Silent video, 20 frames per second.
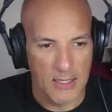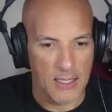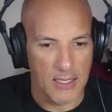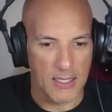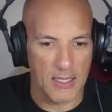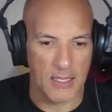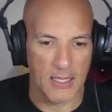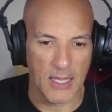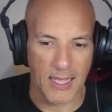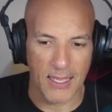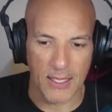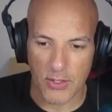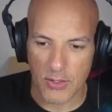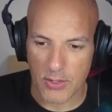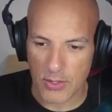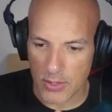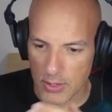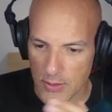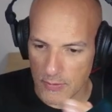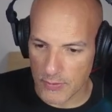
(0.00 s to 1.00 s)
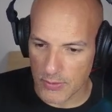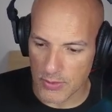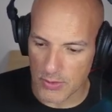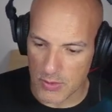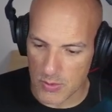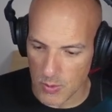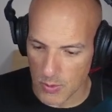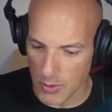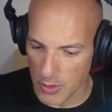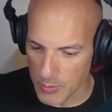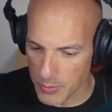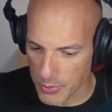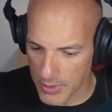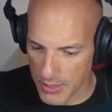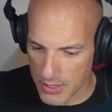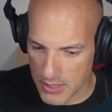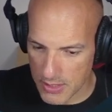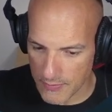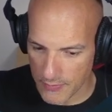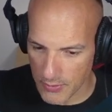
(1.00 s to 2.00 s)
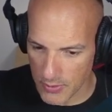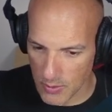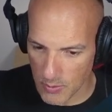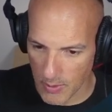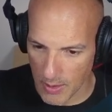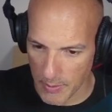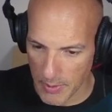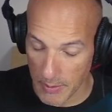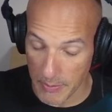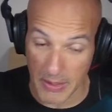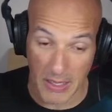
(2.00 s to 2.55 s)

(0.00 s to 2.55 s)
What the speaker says: I could have used WordPress for the web app.